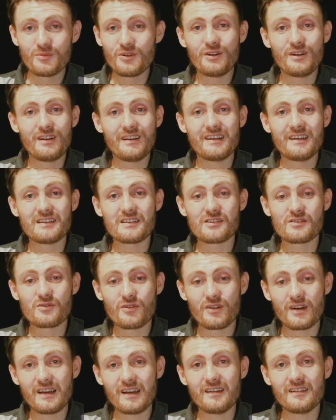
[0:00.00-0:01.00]
community is
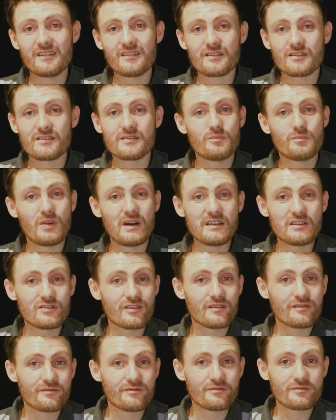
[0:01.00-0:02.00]
great. There's a bunch